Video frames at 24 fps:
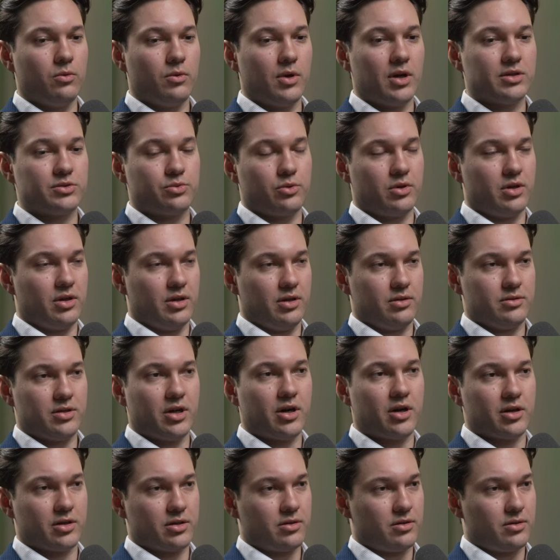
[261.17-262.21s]
as we're going
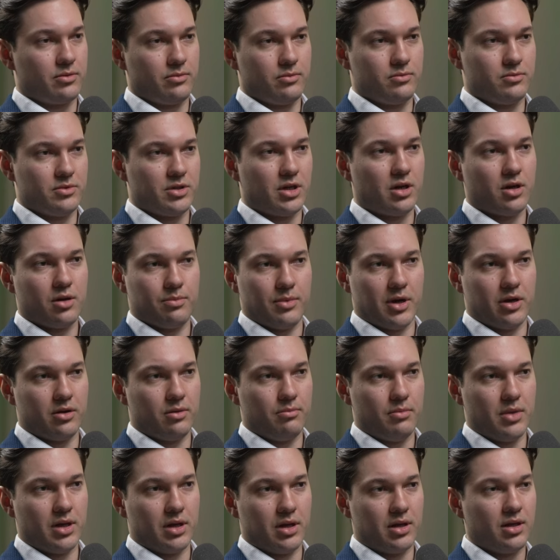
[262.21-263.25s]
to talk about in
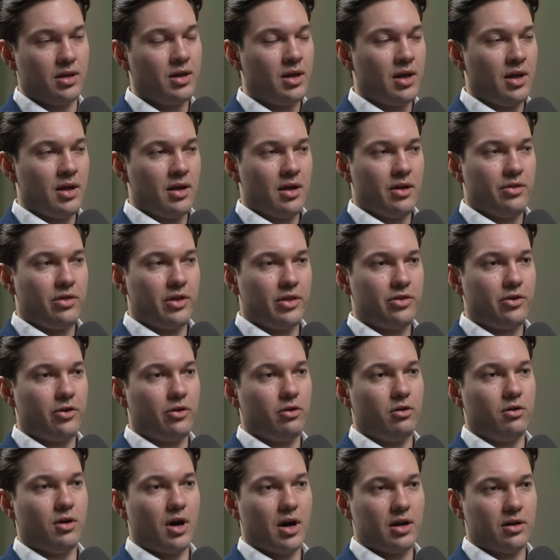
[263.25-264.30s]
a minute, I think there are
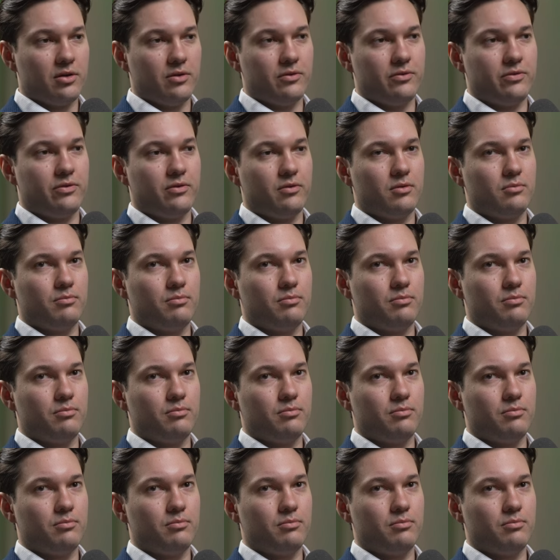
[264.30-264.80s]
a lot of